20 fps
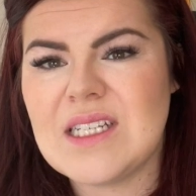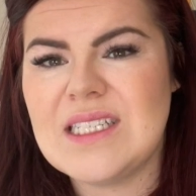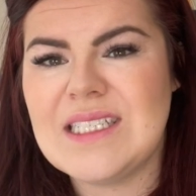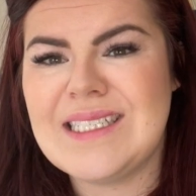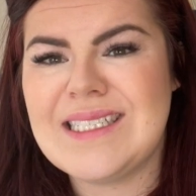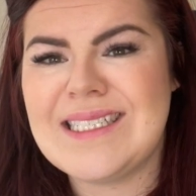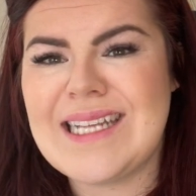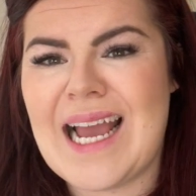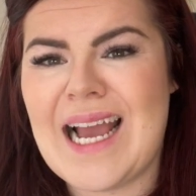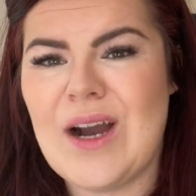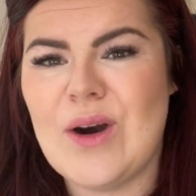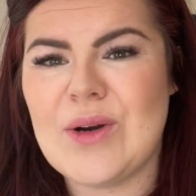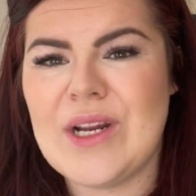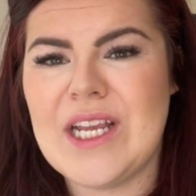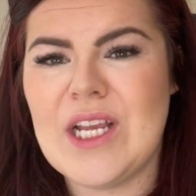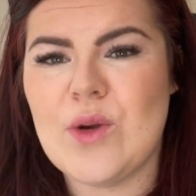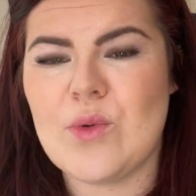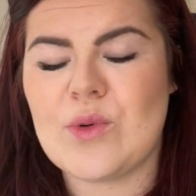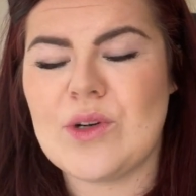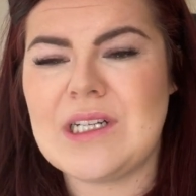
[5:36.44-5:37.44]

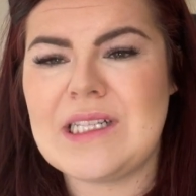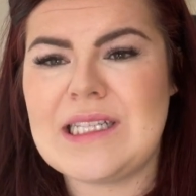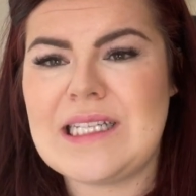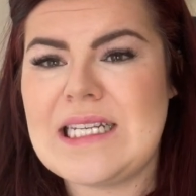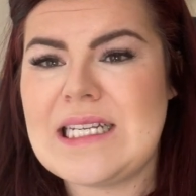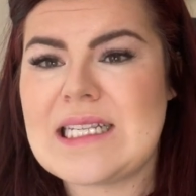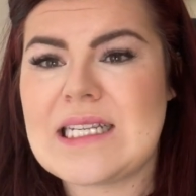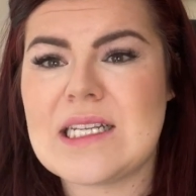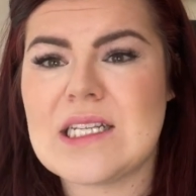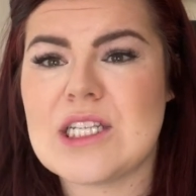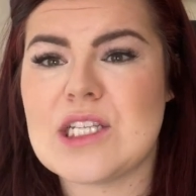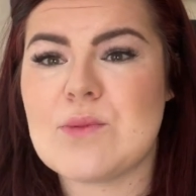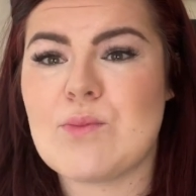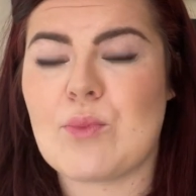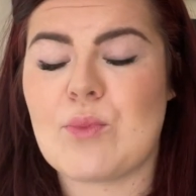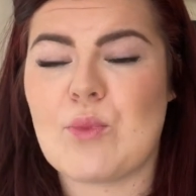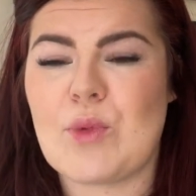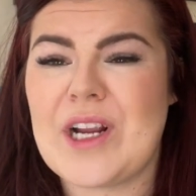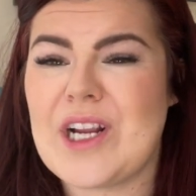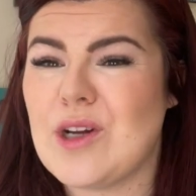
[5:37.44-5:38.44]
Downy Release
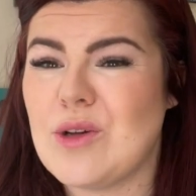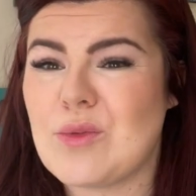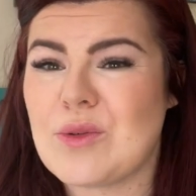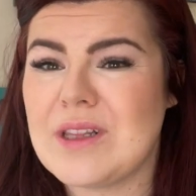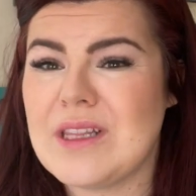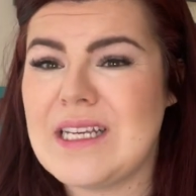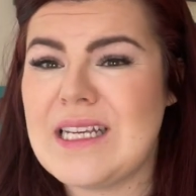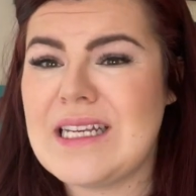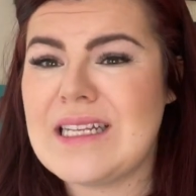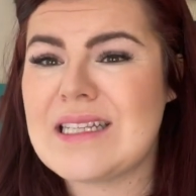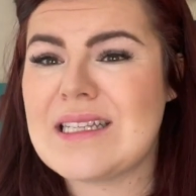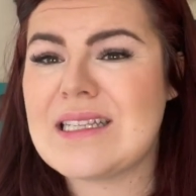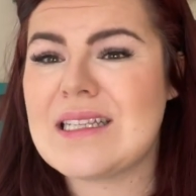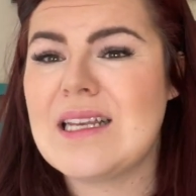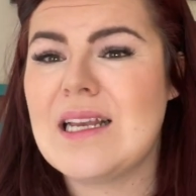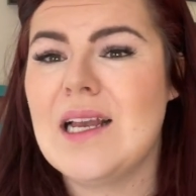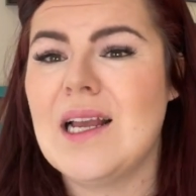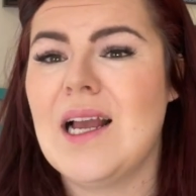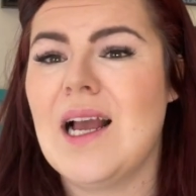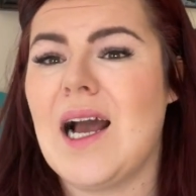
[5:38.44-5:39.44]
Wrinkle Release.
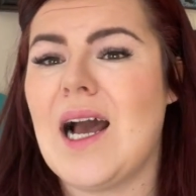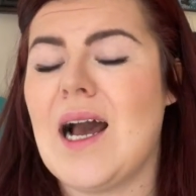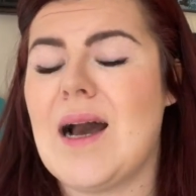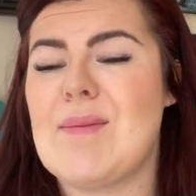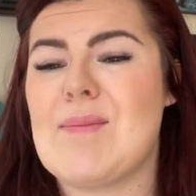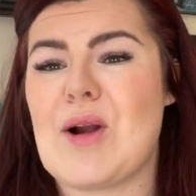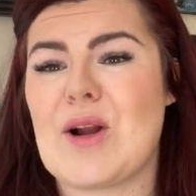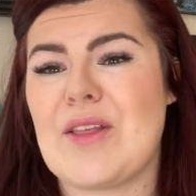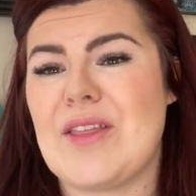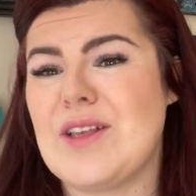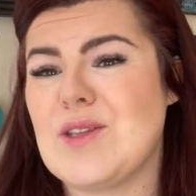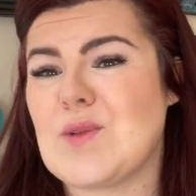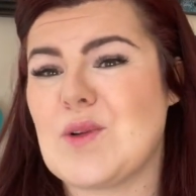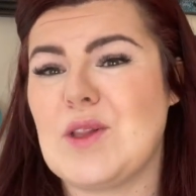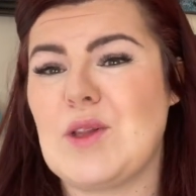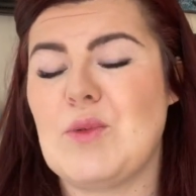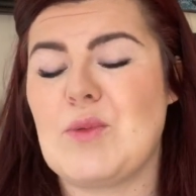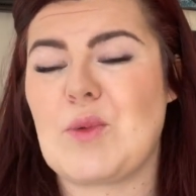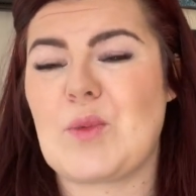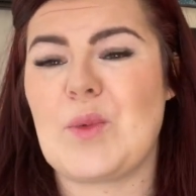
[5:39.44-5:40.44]
Our things were a
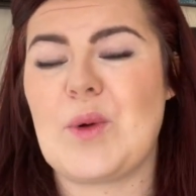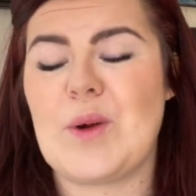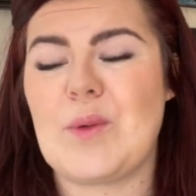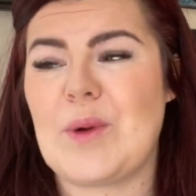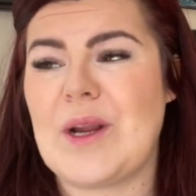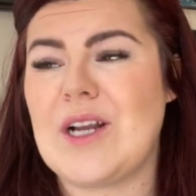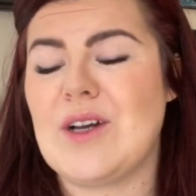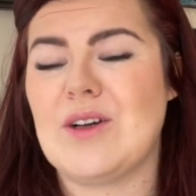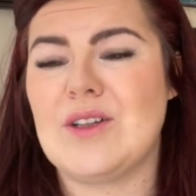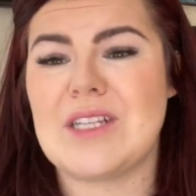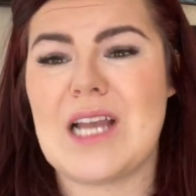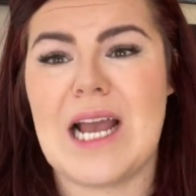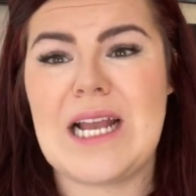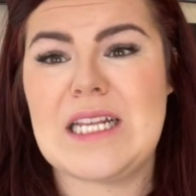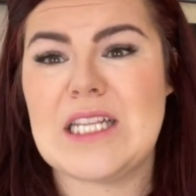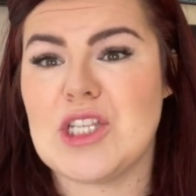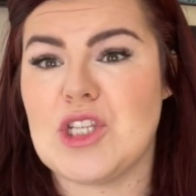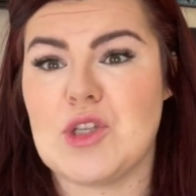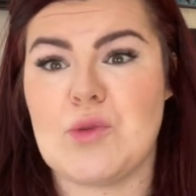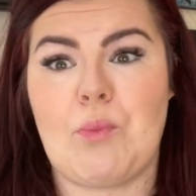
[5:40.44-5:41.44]
little wrinkled. I
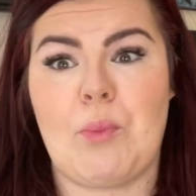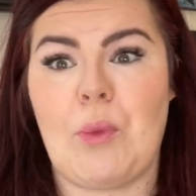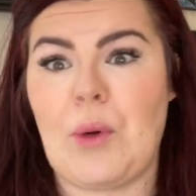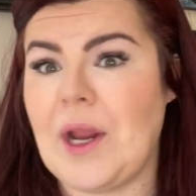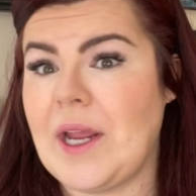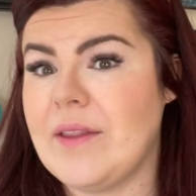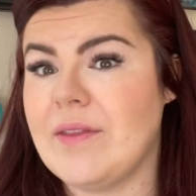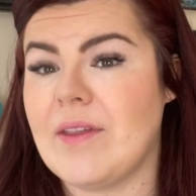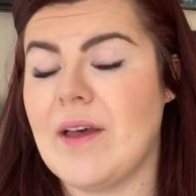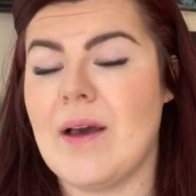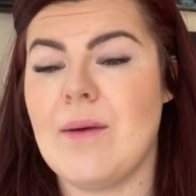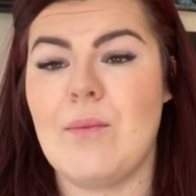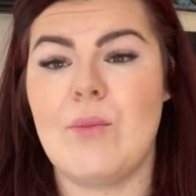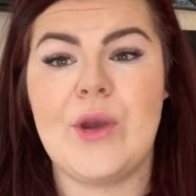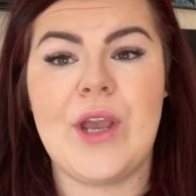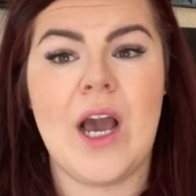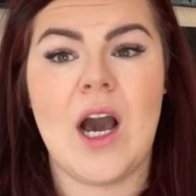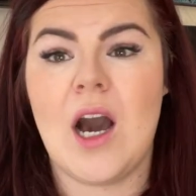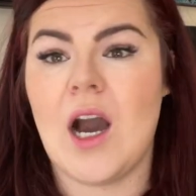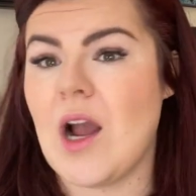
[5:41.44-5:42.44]
sprayed them,
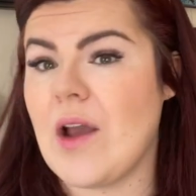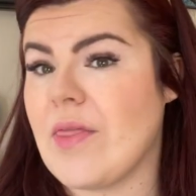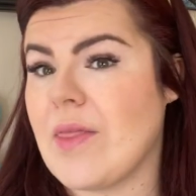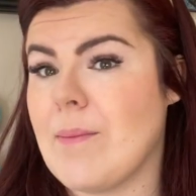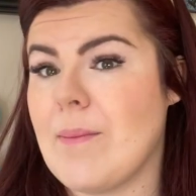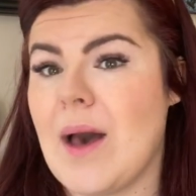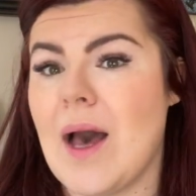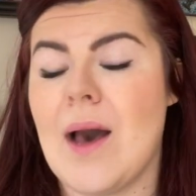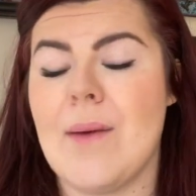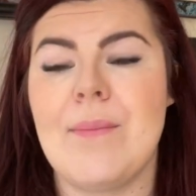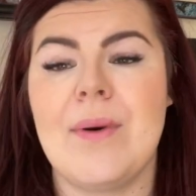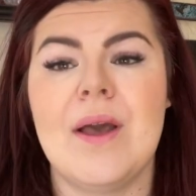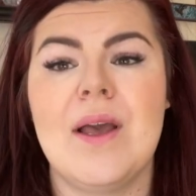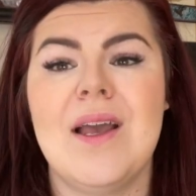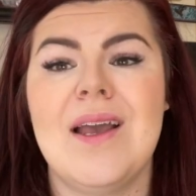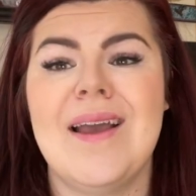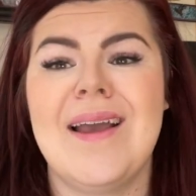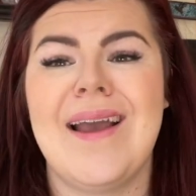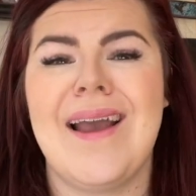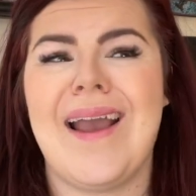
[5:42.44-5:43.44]
we hung them up,
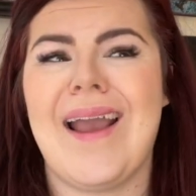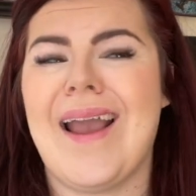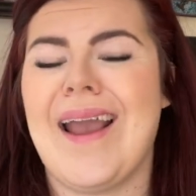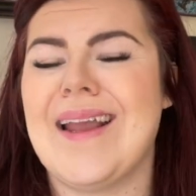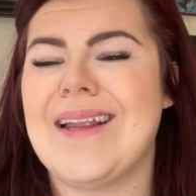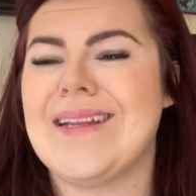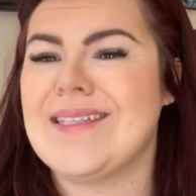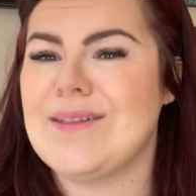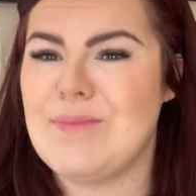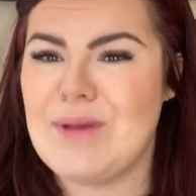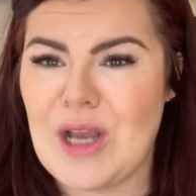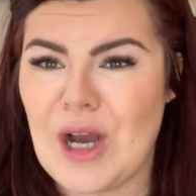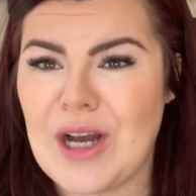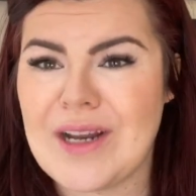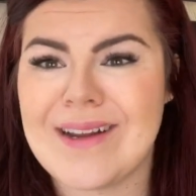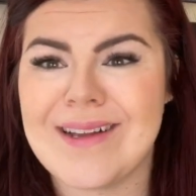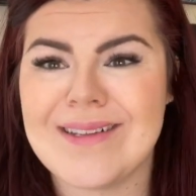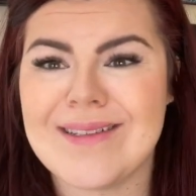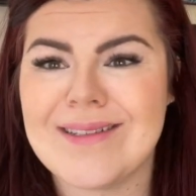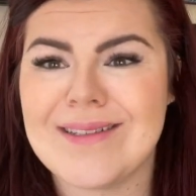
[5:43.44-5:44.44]
and to be
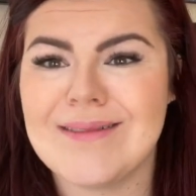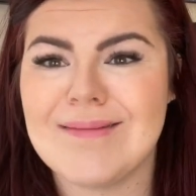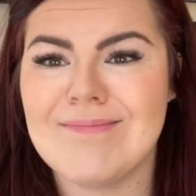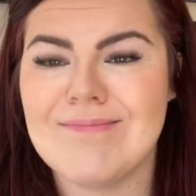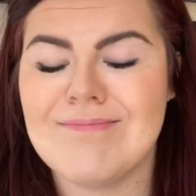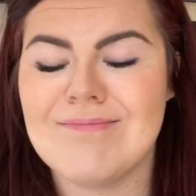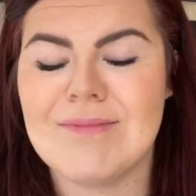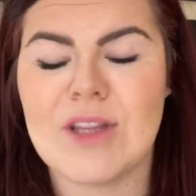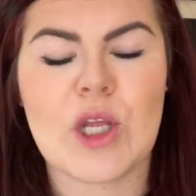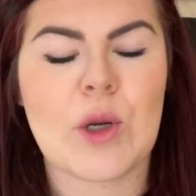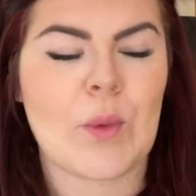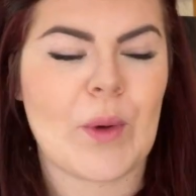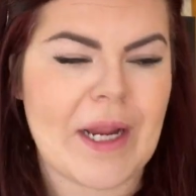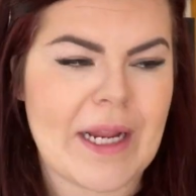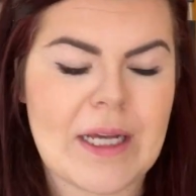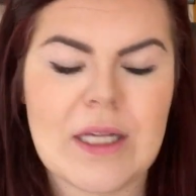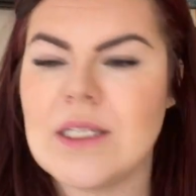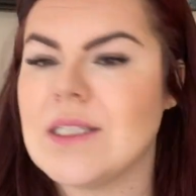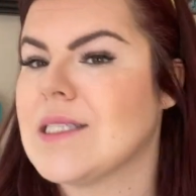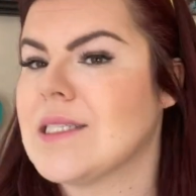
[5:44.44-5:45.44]
honest, the
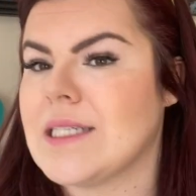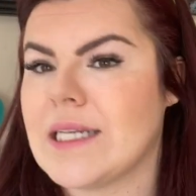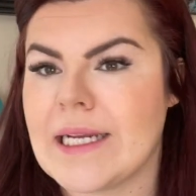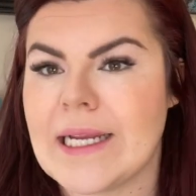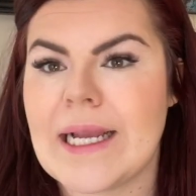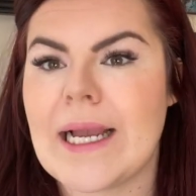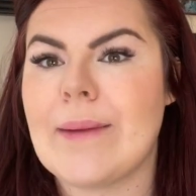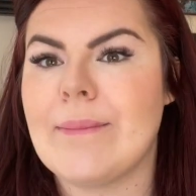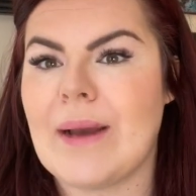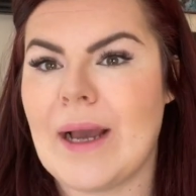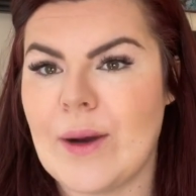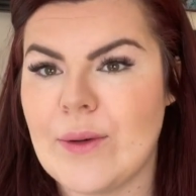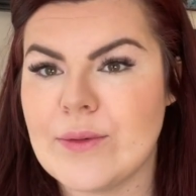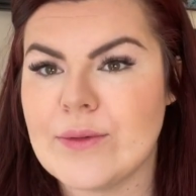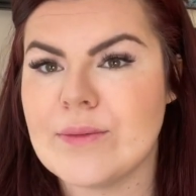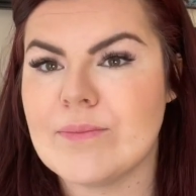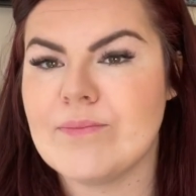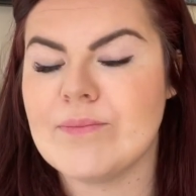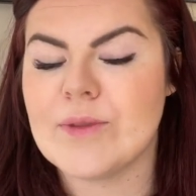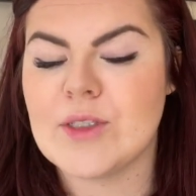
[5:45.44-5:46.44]
wrinkles didn't come out.
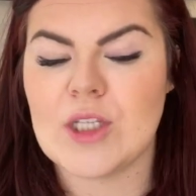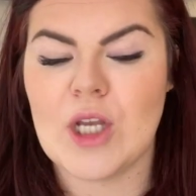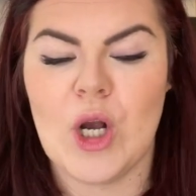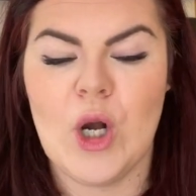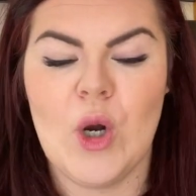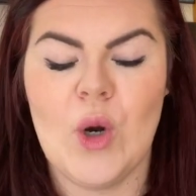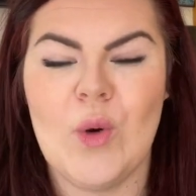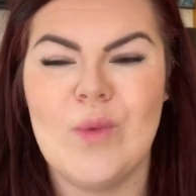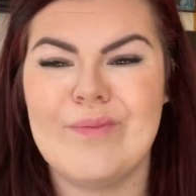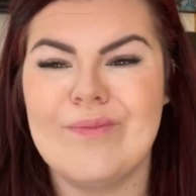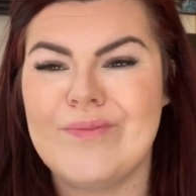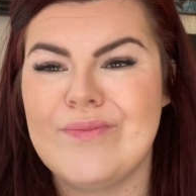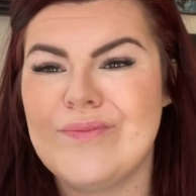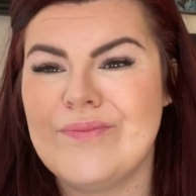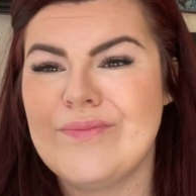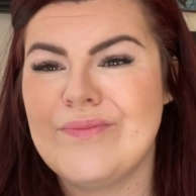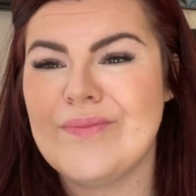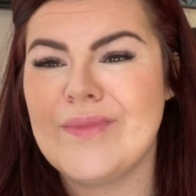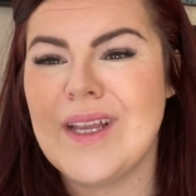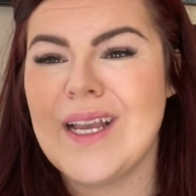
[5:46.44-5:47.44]
So
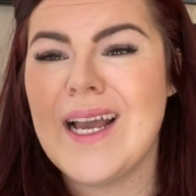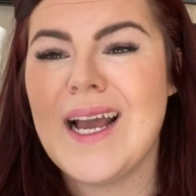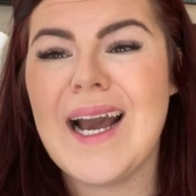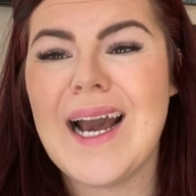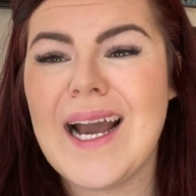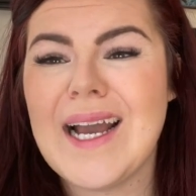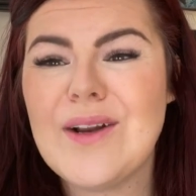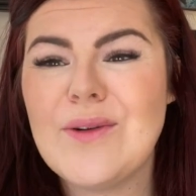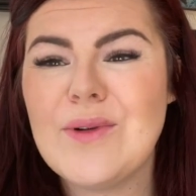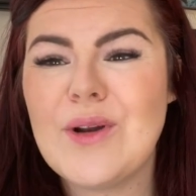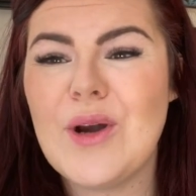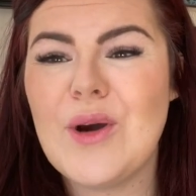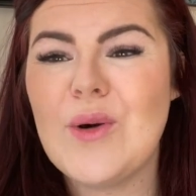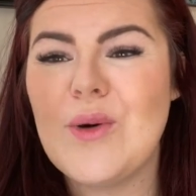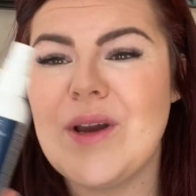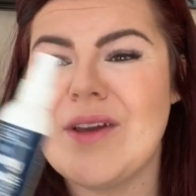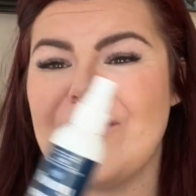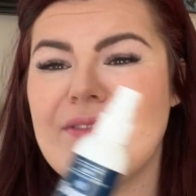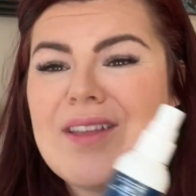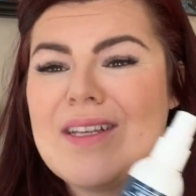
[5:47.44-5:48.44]
I don't know
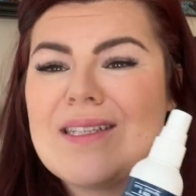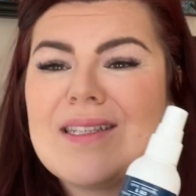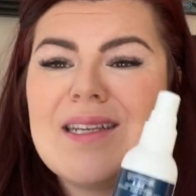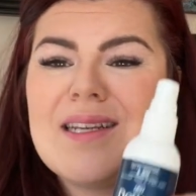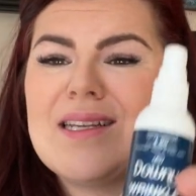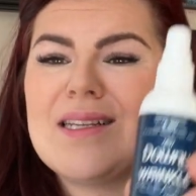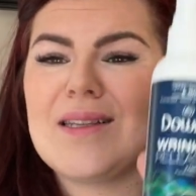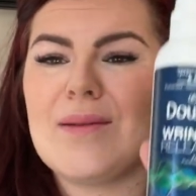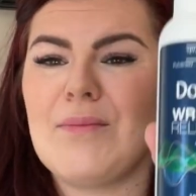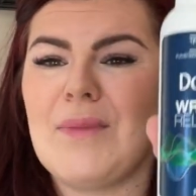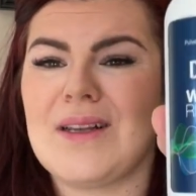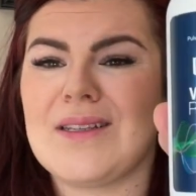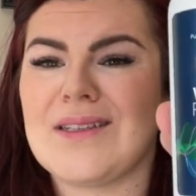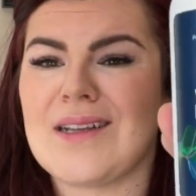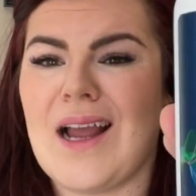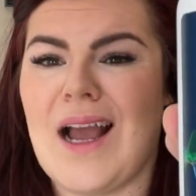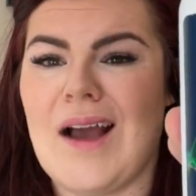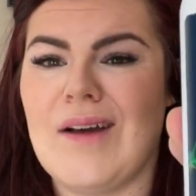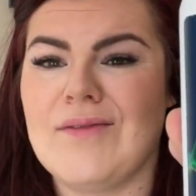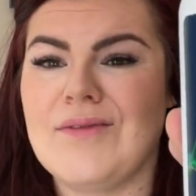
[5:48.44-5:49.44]
if this is a
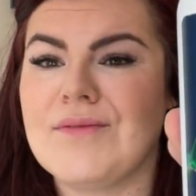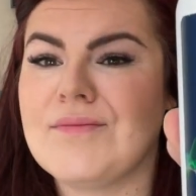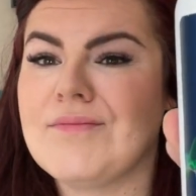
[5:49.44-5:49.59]
must-have.